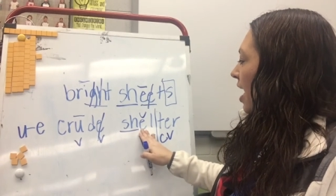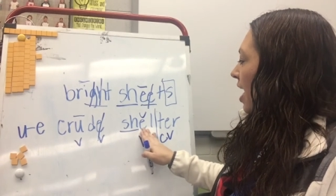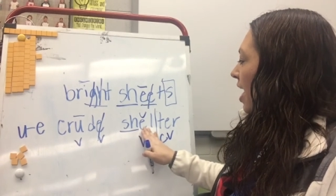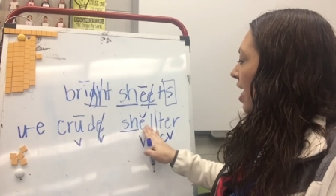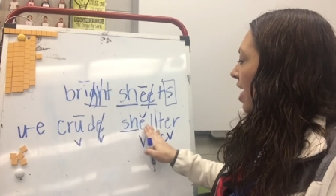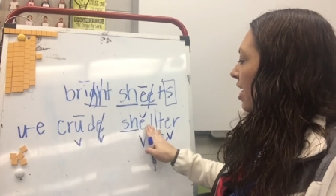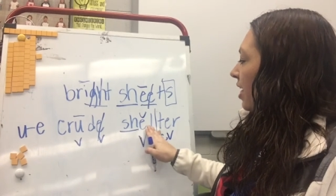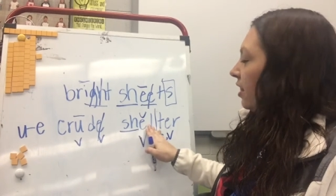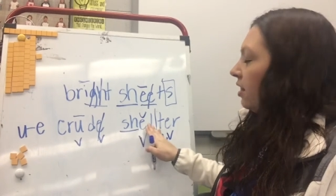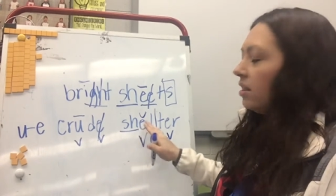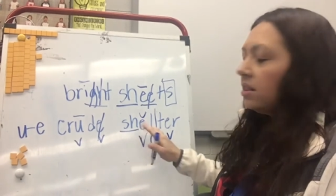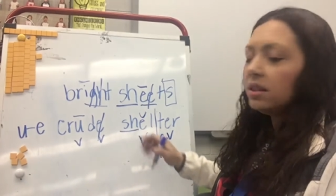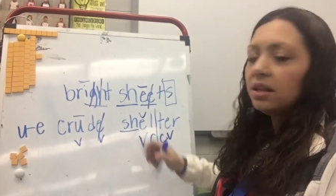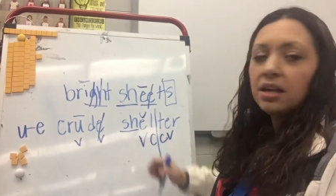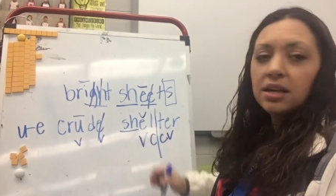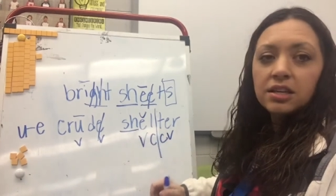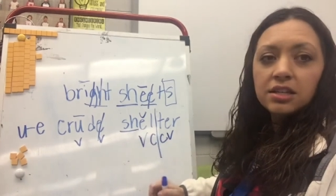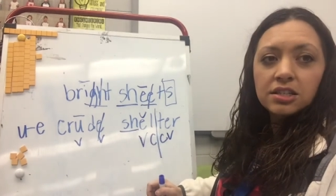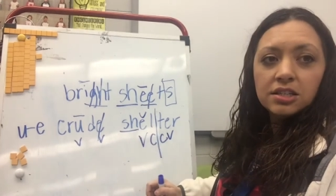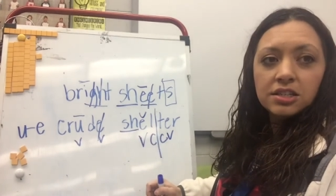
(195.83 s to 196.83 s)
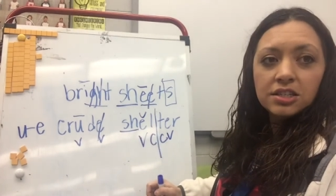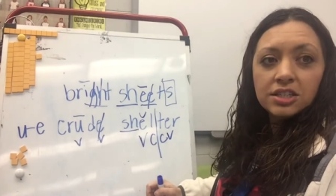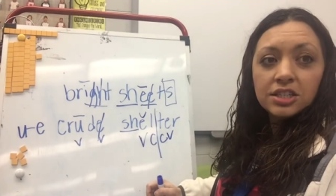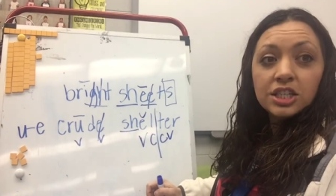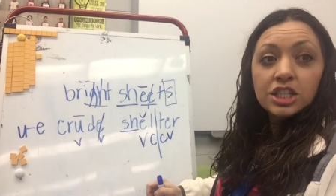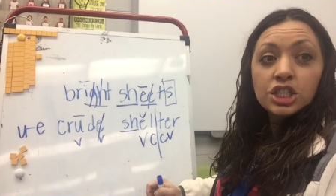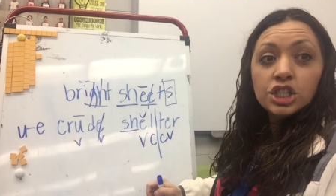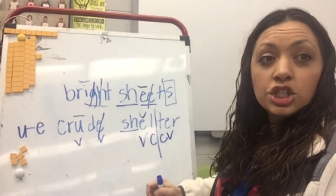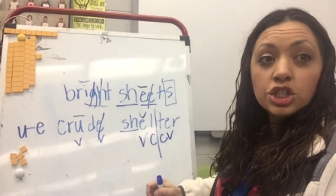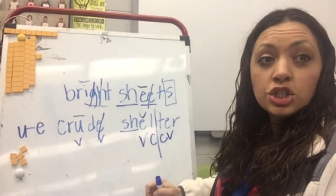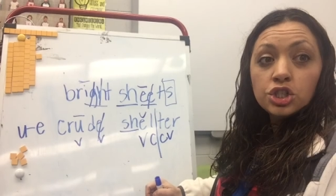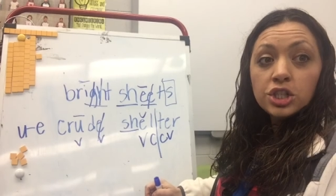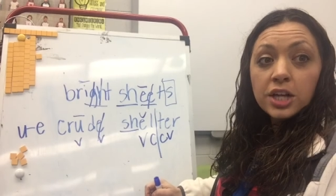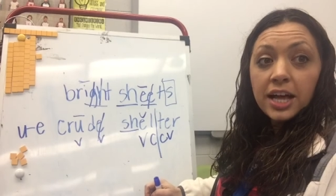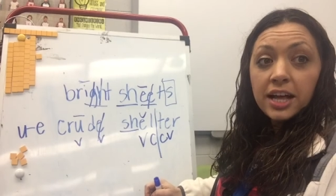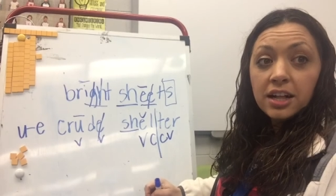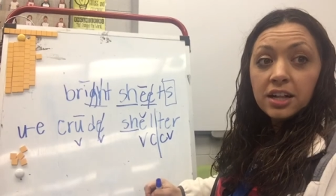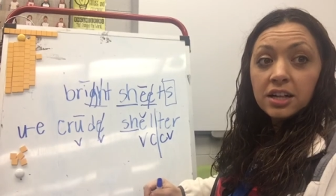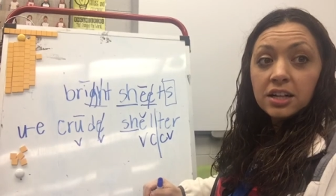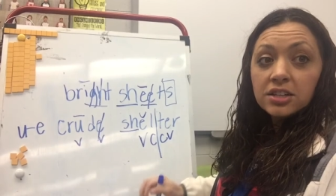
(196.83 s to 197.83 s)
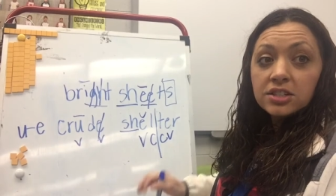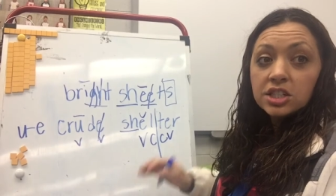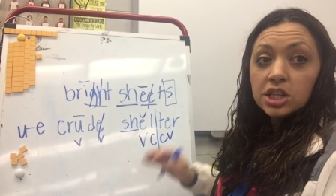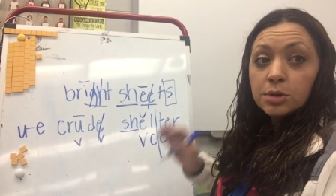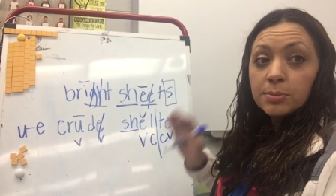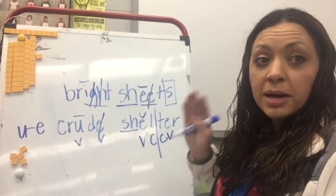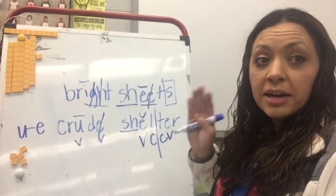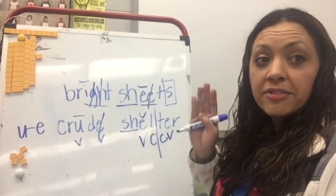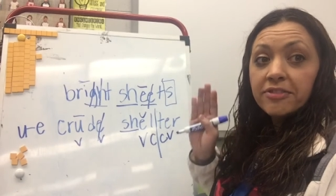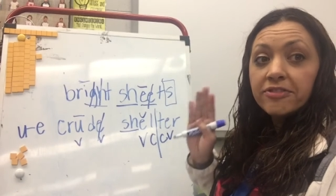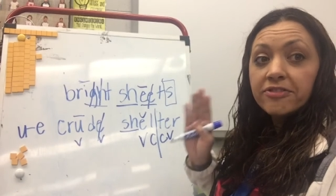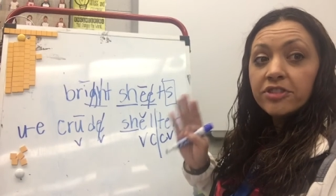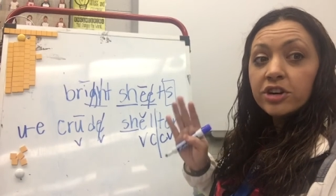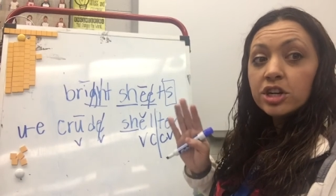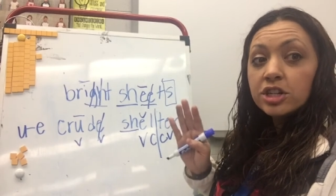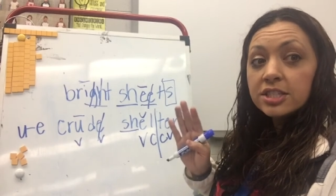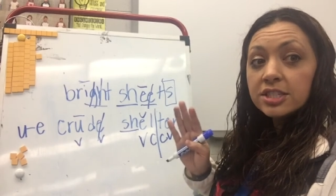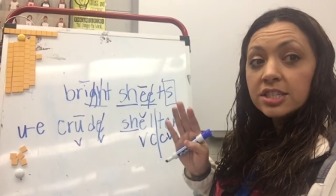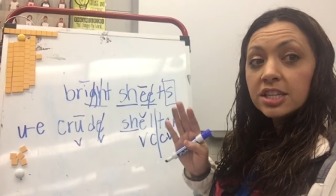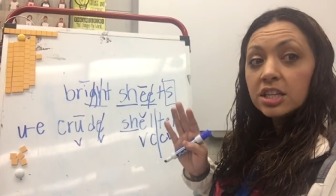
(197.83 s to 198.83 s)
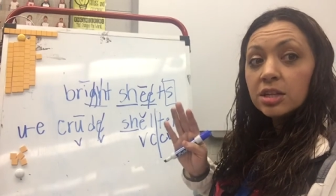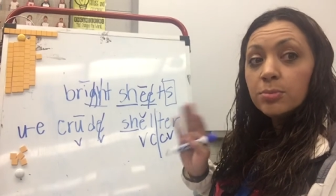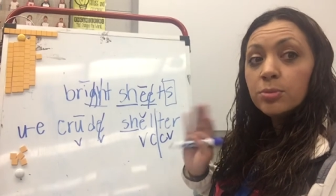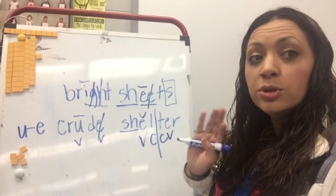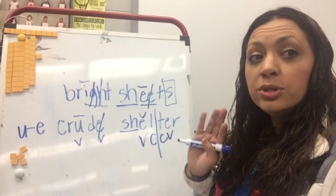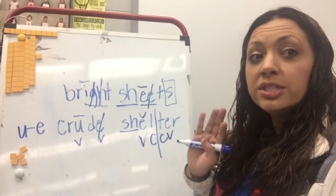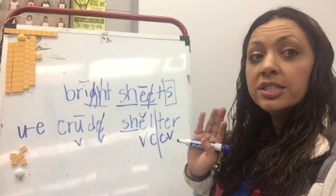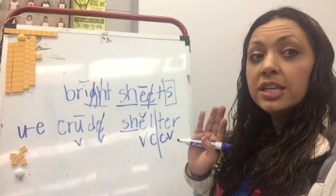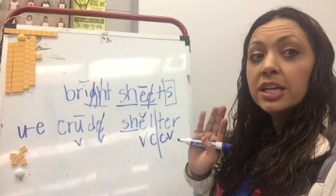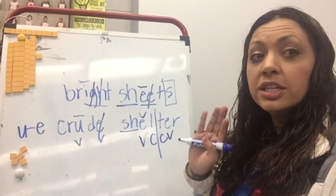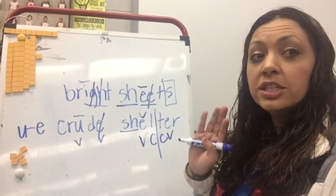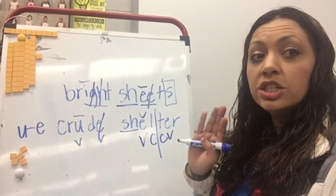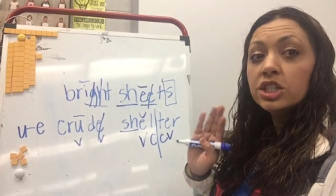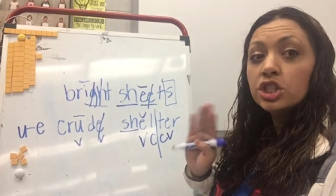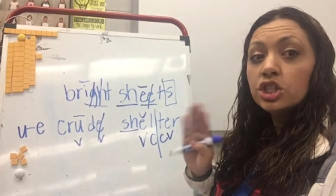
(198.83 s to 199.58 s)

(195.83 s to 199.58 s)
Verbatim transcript: L, shell. So my first syllable says